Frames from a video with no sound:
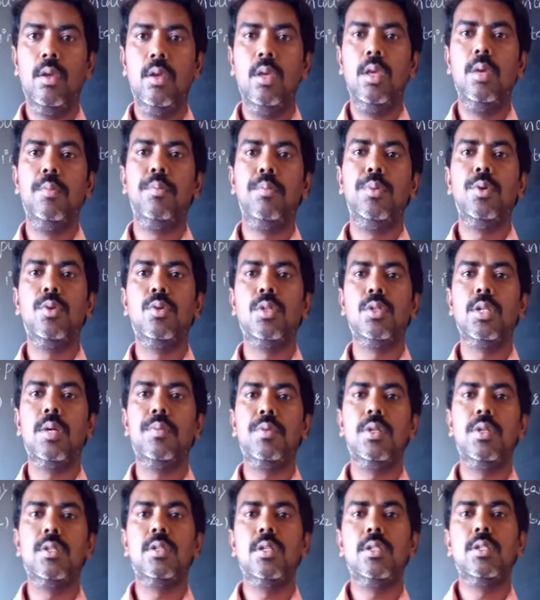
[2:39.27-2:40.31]
Impure
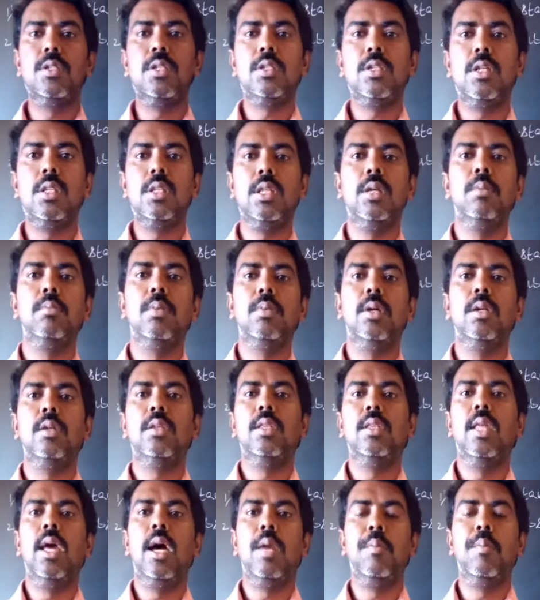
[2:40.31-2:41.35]
substances is nothing
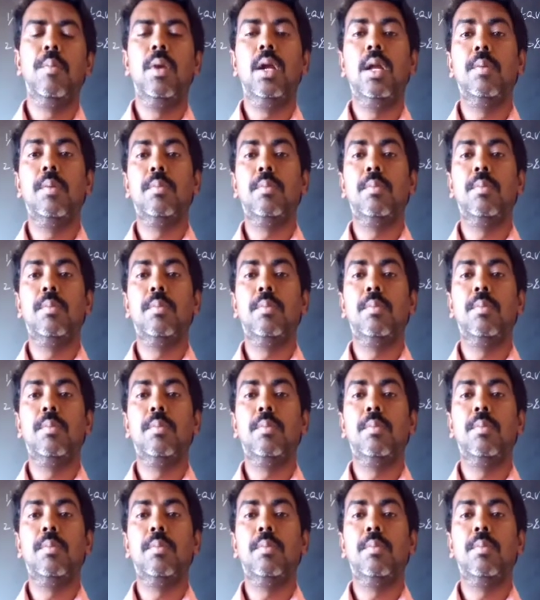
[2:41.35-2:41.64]
but they are made